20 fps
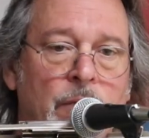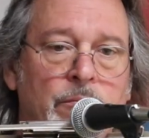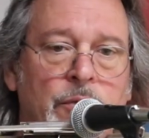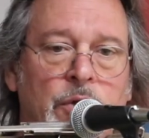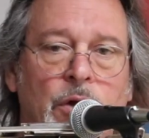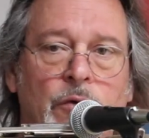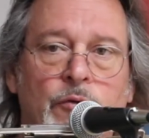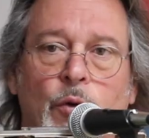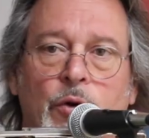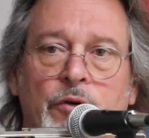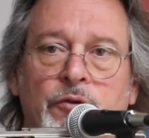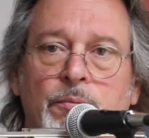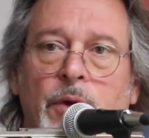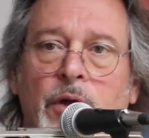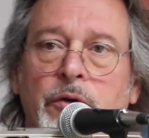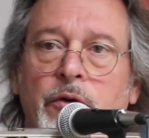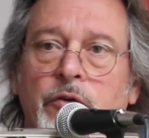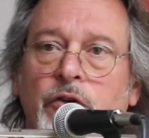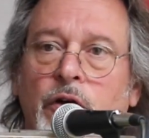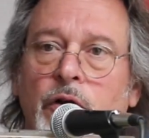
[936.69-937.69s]
you know, of course,
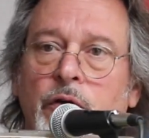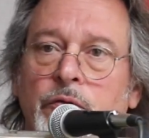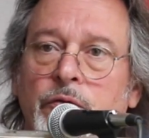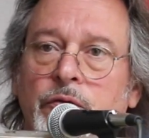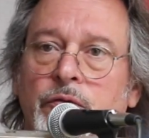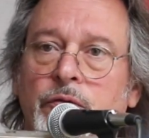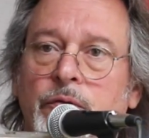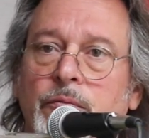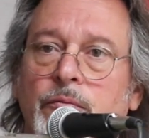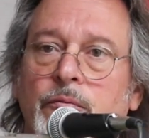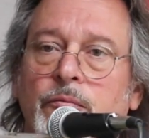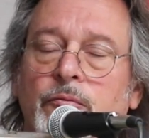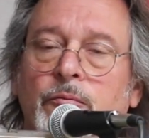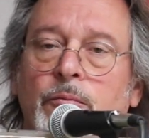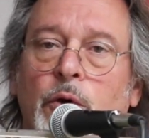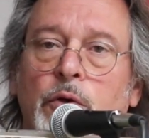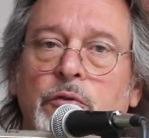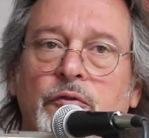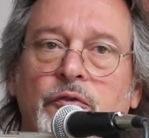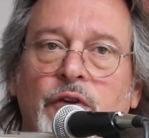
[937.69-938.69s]
Mother Jones'
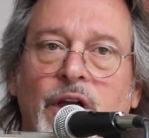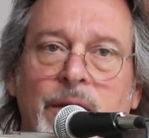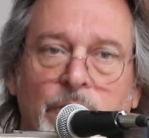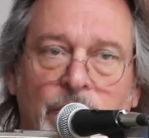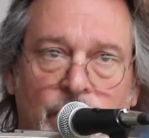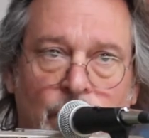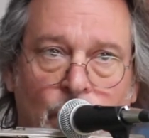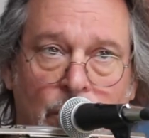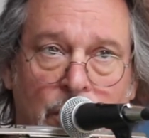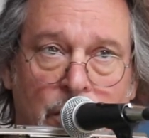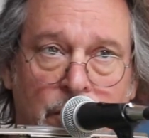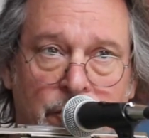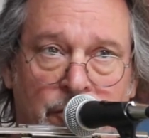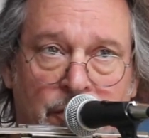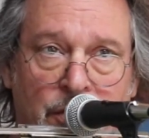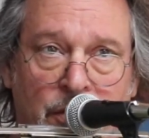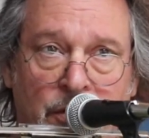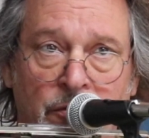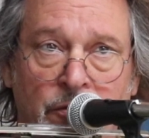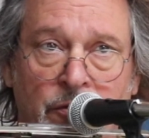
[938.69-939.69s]
most famous
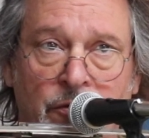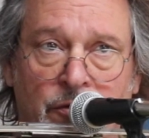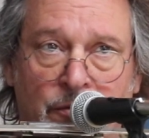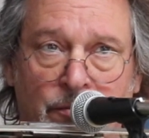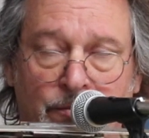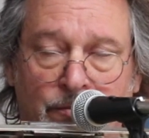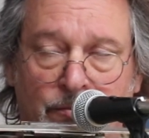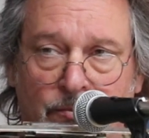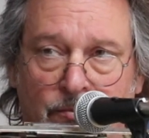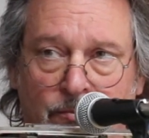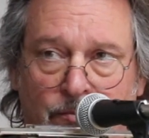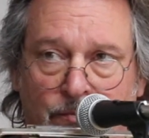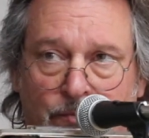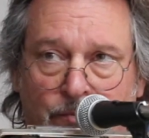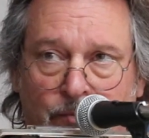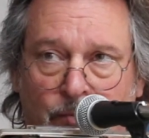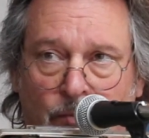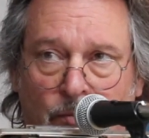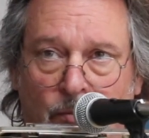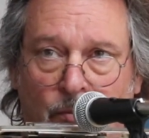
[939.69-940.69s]
quote is,
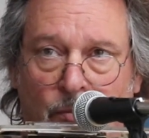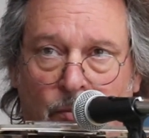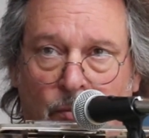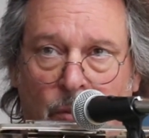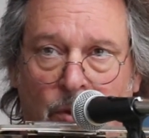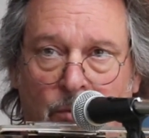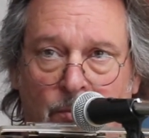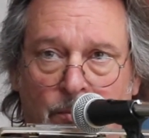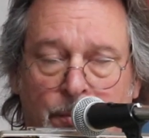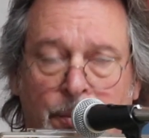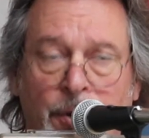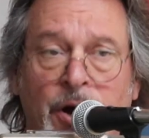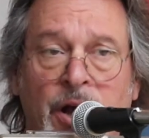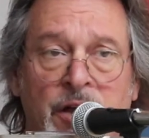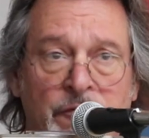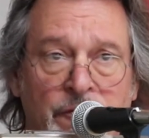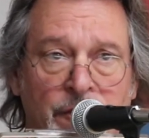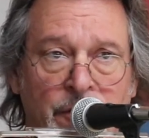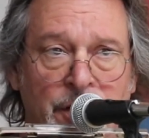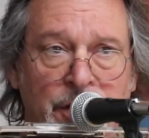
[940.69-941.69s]

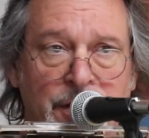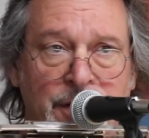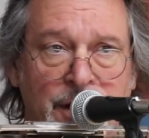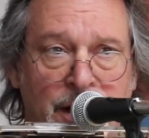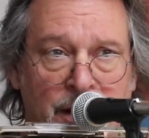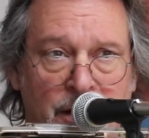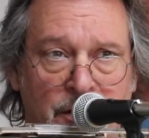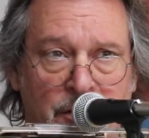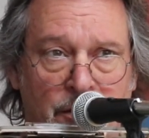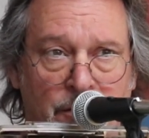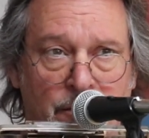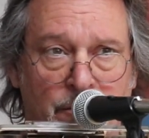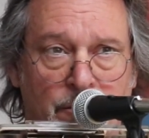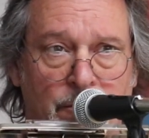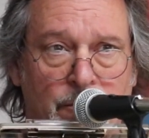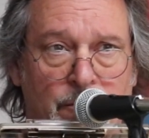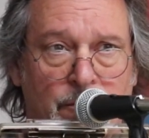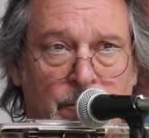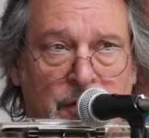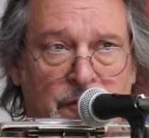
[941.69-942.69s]
"Pray for the dead,
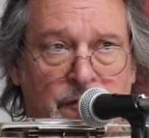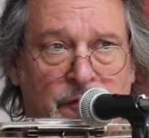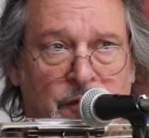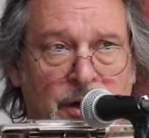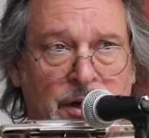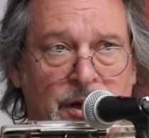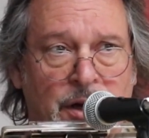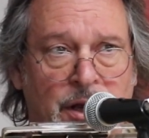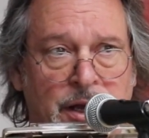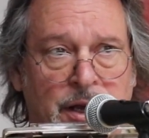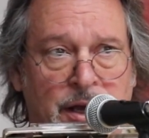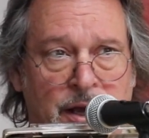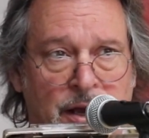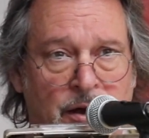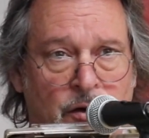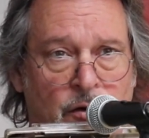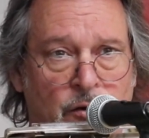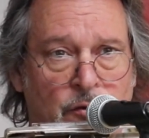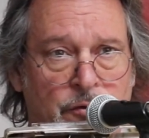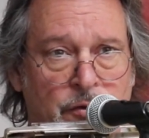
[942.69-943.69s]
but fight like
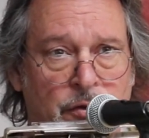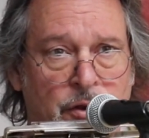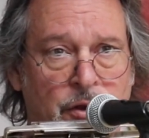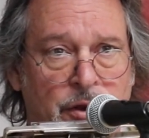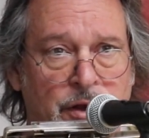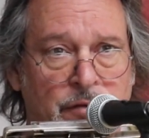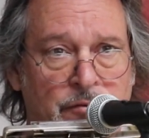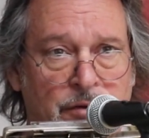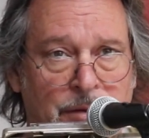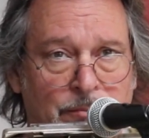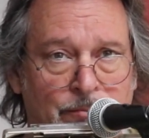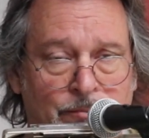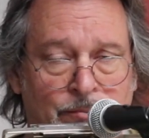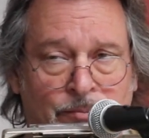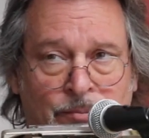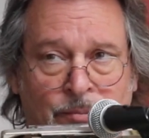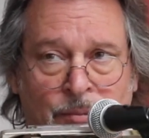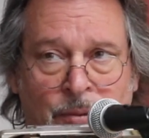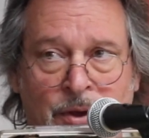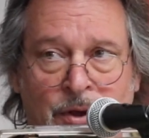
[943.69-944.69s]
hell for the living."
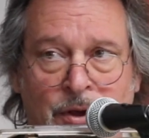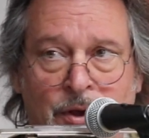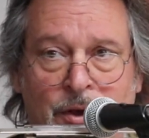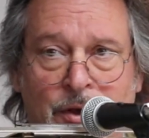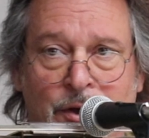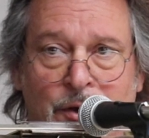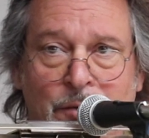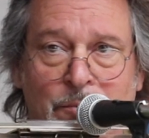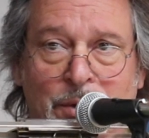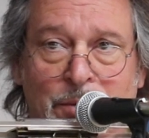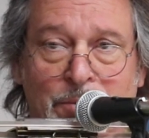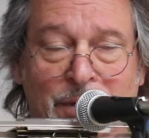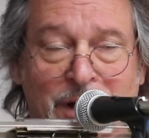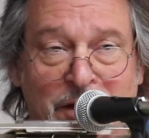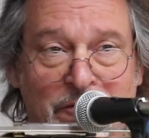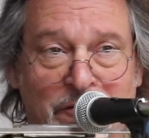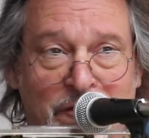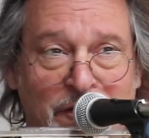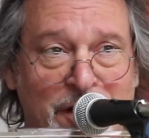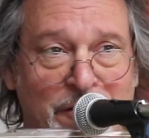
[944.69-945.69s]
But
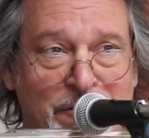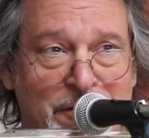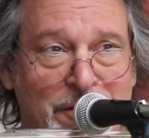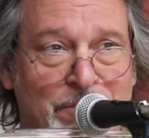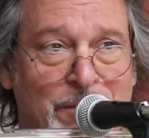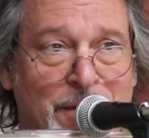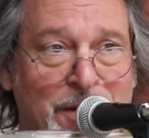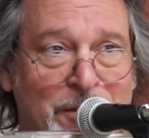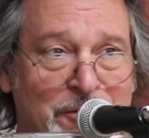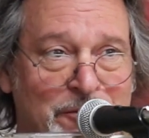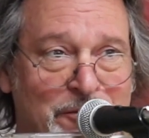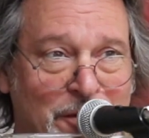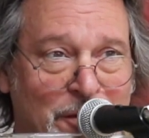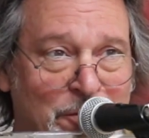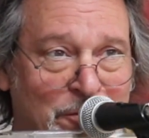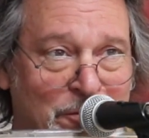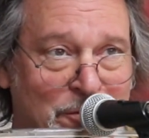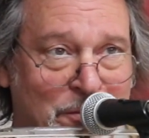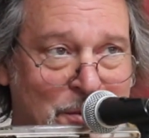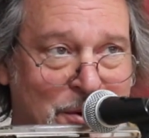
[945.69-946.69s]
my favorite Mother
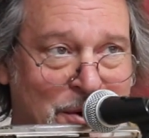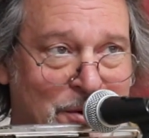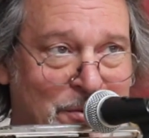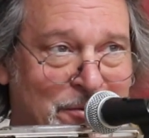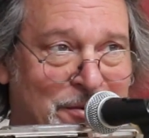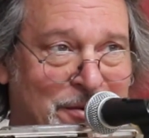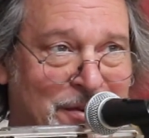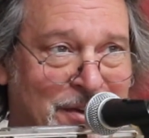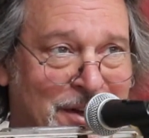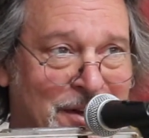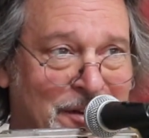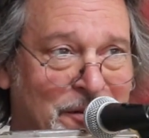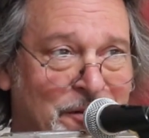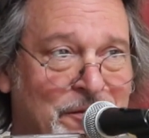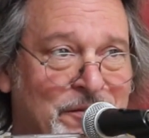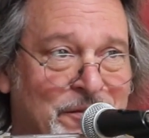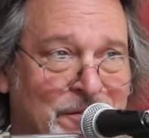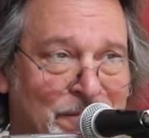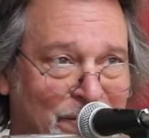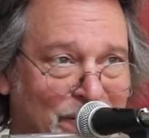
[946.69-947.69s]
Jones quote
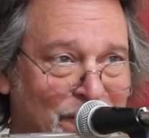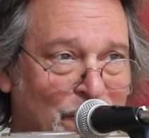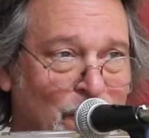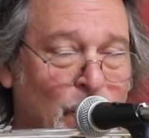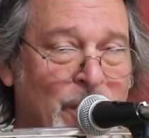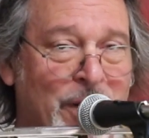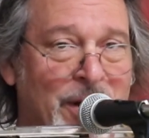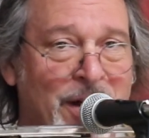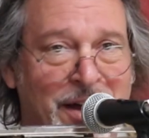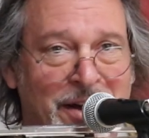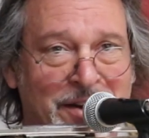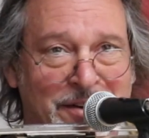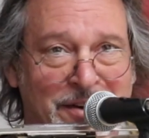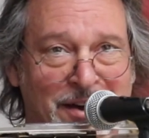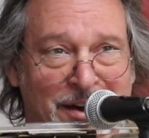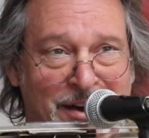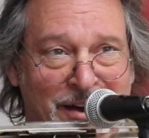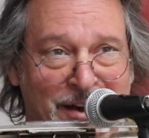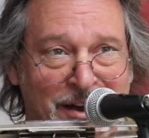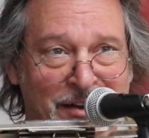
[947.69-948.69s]
is, "When I
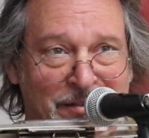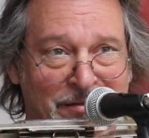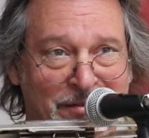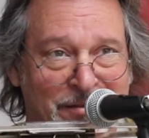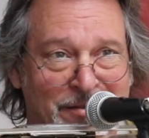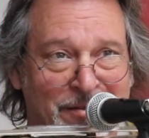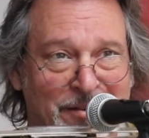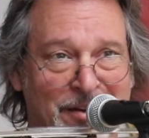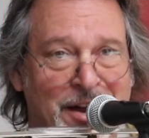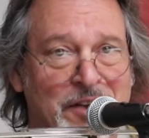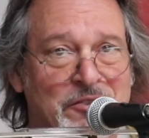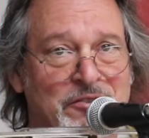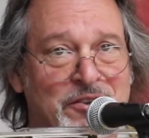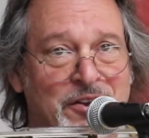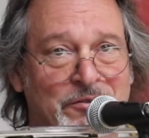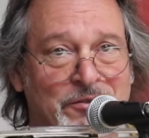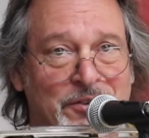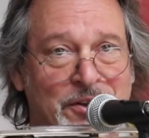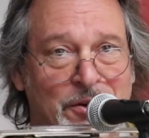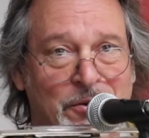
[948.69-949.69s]
die, I
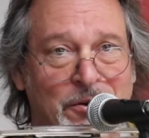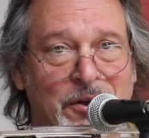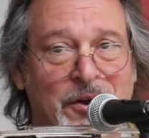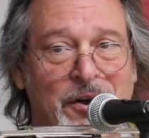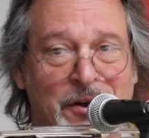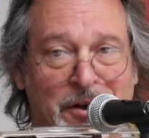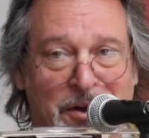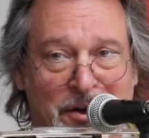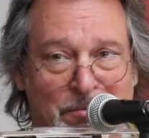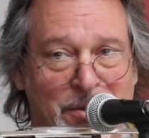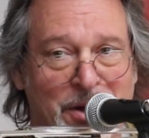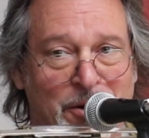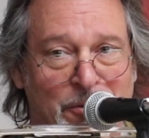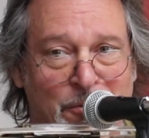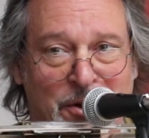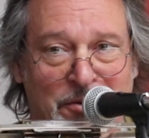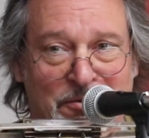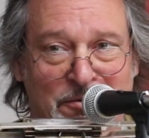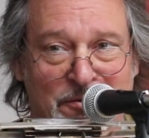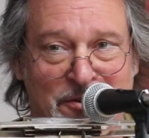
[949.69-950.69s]
shall tell God about
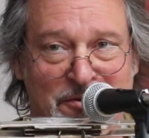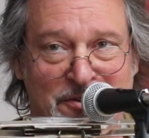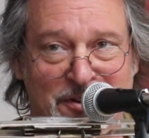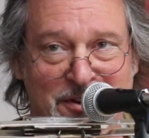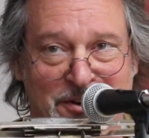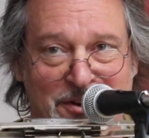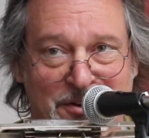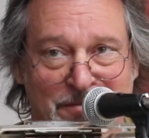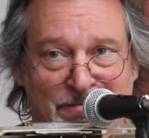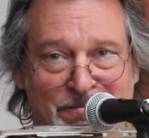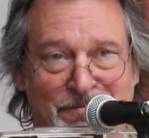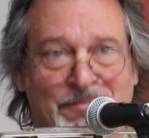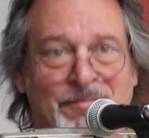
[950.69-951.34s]
West Virginia."